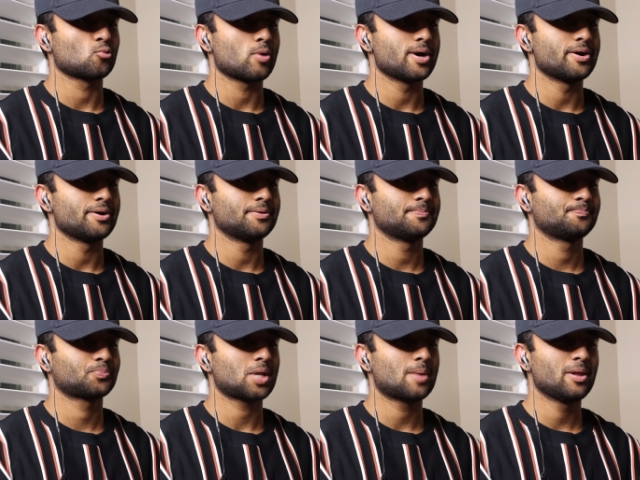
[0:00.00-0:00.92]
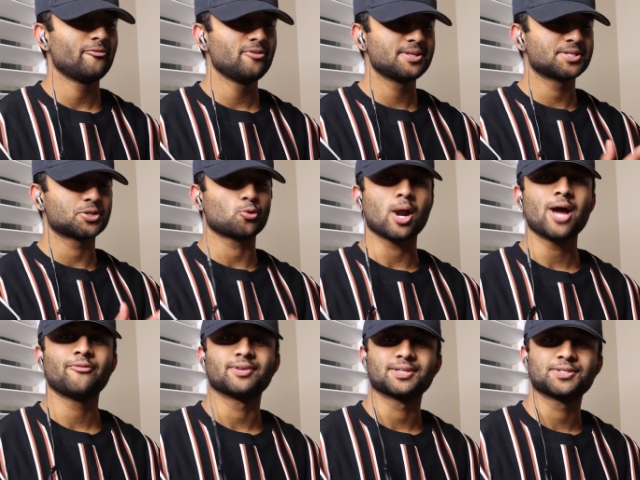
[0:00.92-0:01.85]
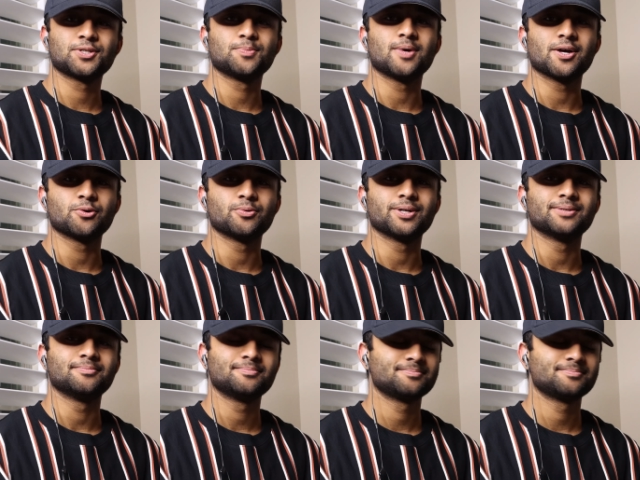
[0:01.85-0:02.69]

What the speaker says: Wow. I'm loving these graphics too, by the way.